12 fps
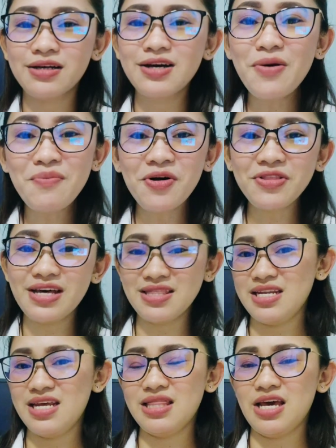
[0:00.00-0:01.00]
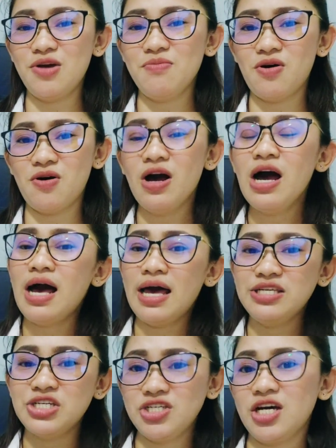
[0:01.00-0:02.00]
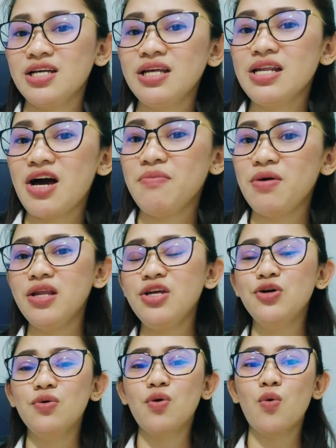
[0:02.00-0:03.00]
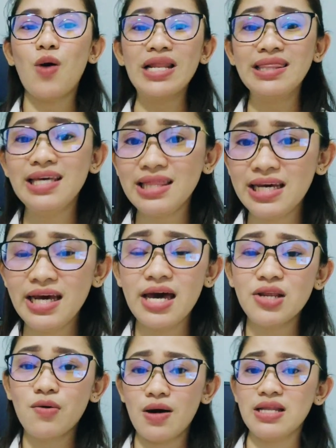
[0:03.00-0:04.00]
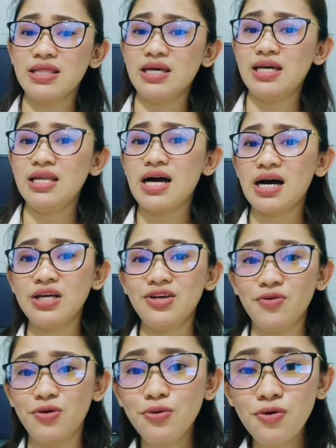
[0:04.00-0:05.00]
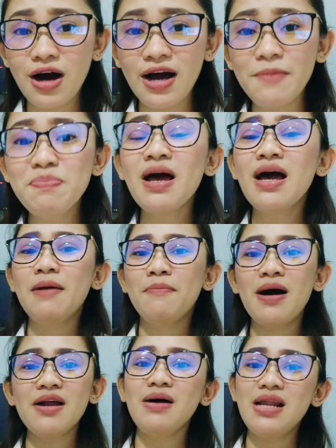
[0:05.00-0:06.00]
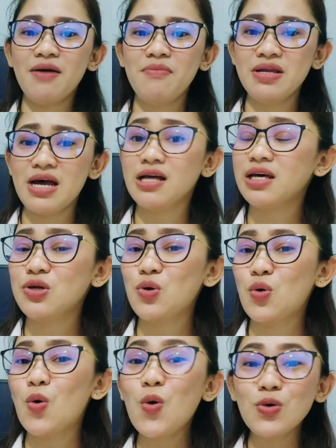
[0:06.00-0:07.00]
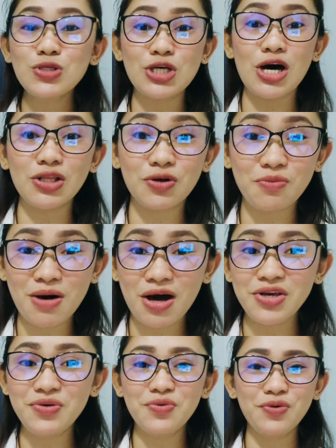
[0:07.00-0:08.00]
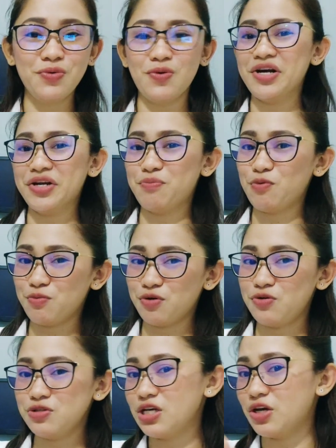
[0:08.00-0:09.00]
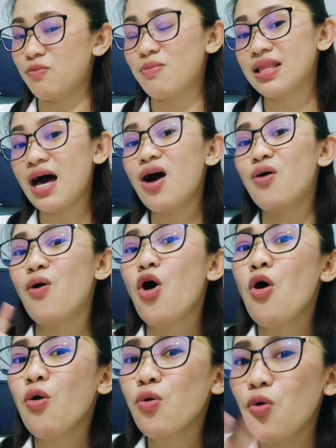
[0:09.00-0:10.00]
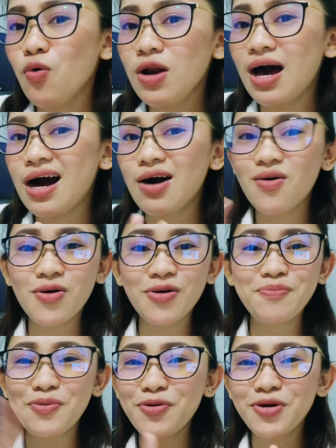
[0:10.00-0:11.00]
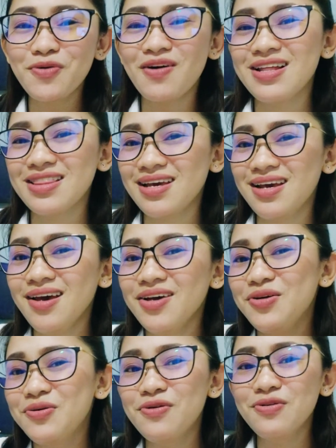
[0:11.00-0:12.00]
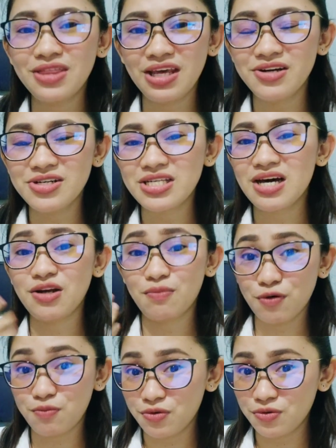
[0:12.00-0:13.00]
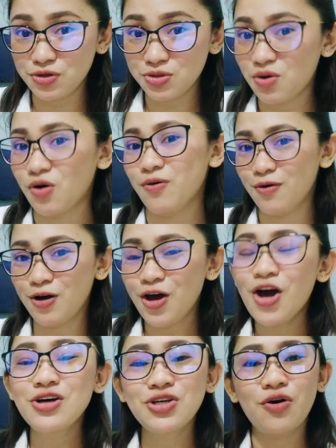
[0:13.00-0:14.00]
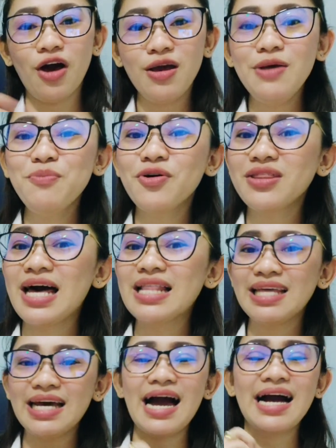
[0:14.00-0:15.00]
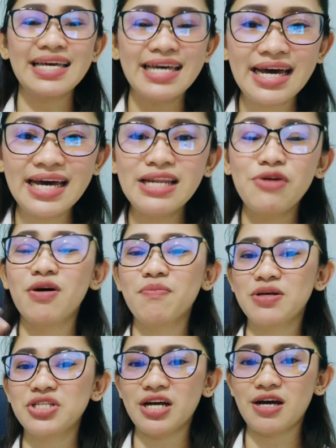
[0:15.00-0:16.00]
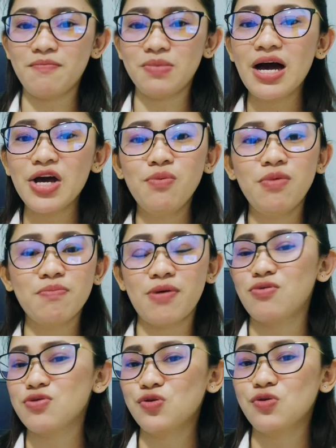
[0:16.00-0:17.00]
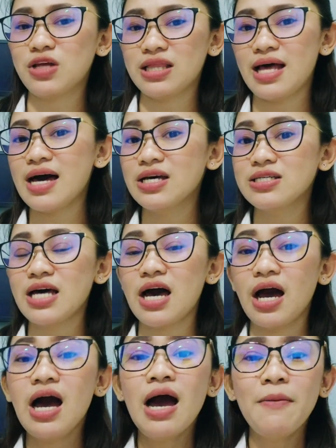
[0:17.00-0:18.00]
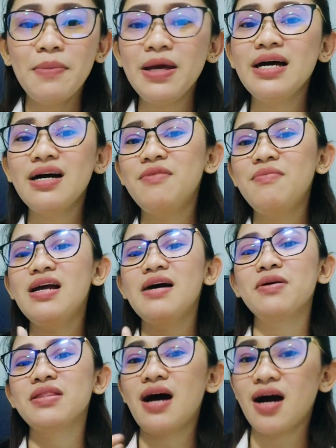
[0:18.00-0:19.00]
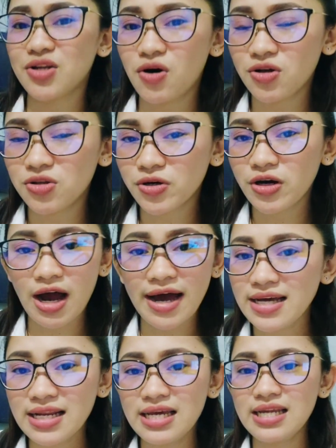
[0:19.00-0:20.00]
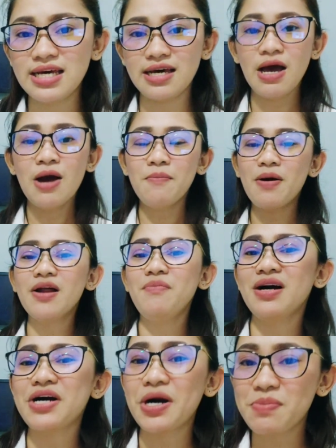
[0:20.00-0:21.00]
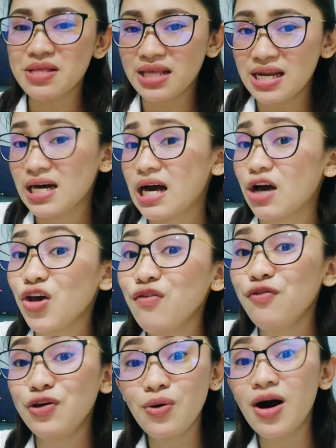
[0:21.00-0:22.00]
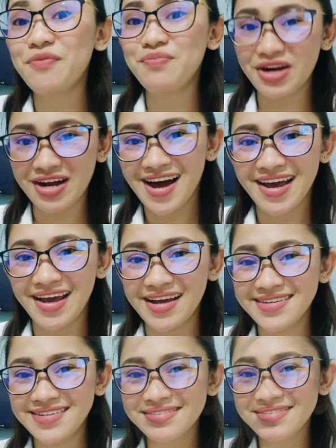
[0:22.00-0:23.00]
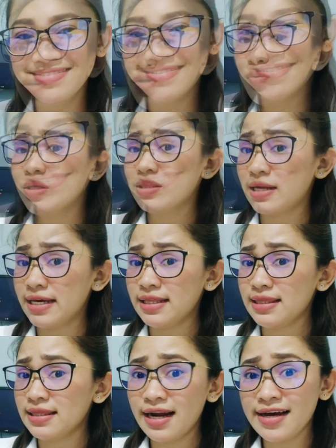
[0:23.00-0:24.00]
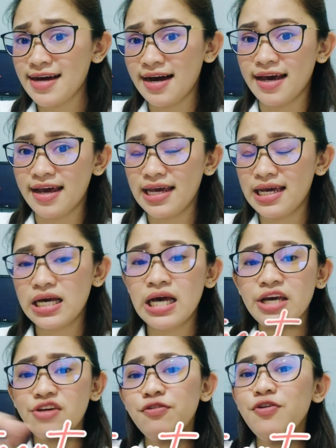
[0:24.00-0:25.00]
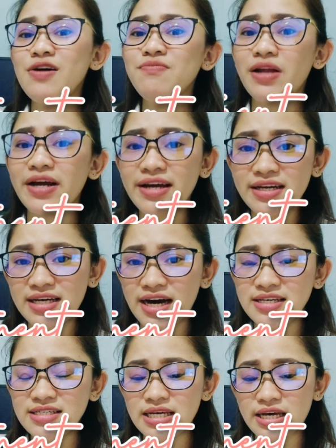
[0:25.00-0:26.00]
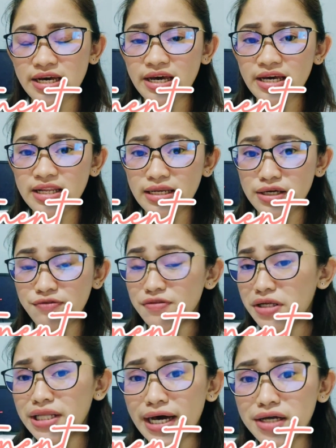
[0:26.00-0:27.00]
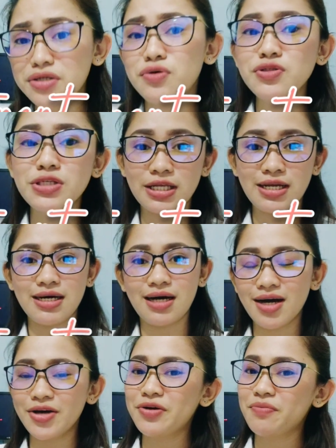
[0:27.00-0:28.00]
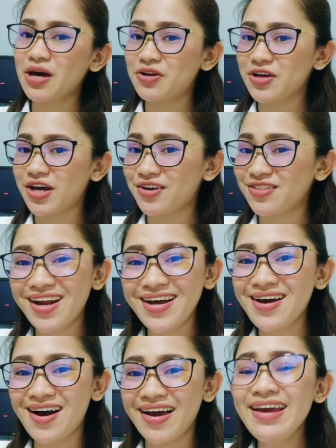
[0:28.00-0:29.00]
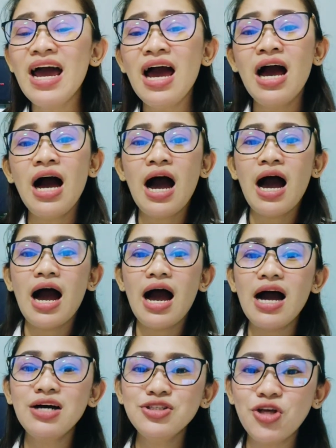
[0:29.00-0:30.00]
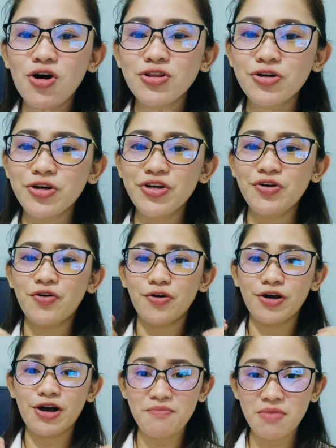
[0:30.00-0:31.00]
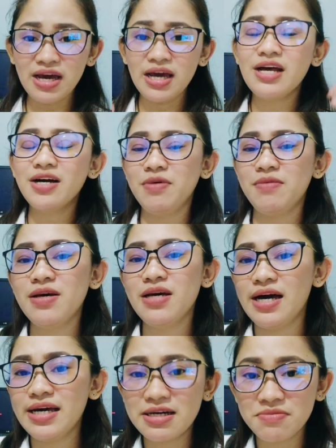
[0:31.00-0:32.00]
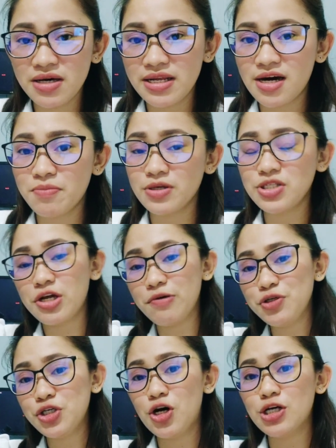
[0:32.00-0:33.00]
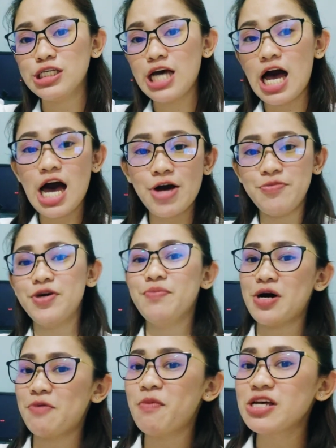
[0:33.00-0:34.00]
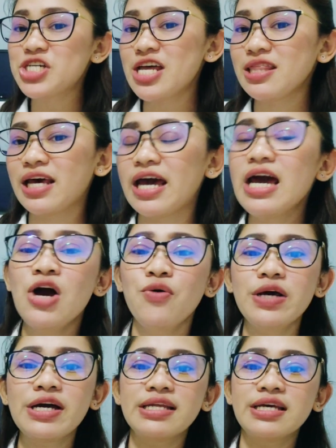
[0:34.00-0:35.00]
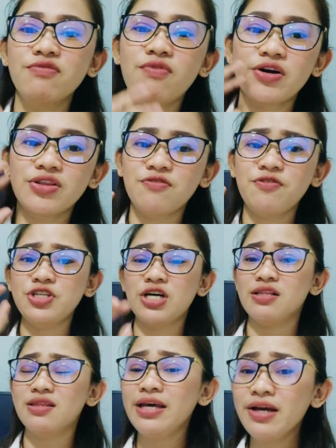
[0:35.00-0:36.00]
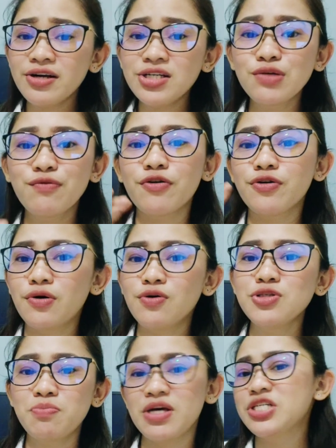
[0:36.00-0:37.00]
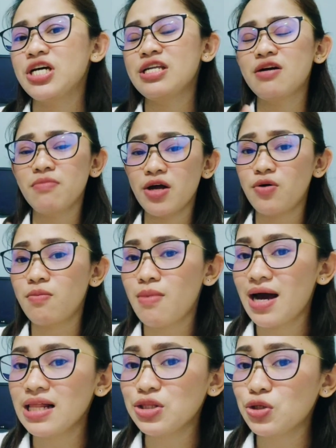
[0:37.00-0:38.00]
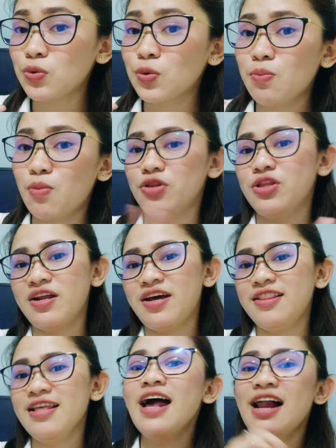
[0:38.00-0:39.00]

gamot na tinitake mo. I-check din namin yung quantity and quality ng yung luha para malaman natin kung sakto ba yung luhang napoproduce sa iyong mata, kulang or poor quality yung tears na napoproduce mo. So, importante again na magpa-check up tayo, magpa-konsulta tayo sa pinakamalapit na eye doctor, eye clinic, para maagapan talaga if you have dry eye. So, how do we treat dry eye? If you have dry eye, guys, and if na-diagnose na talaga kayo na meron kayong dry eye, ang doctor nyo or kami, nagbibigay kami ng prescription sa aming mga pasyente. We can give artificial tears for those patients na merong mild to moderate